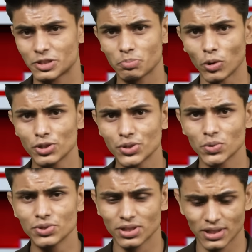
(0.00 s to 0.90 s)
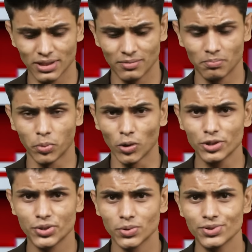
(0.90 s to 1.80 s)
sports shoes,
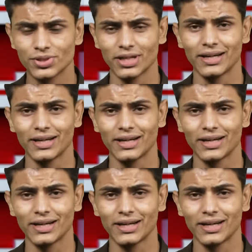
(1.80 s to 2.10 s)
boat shoes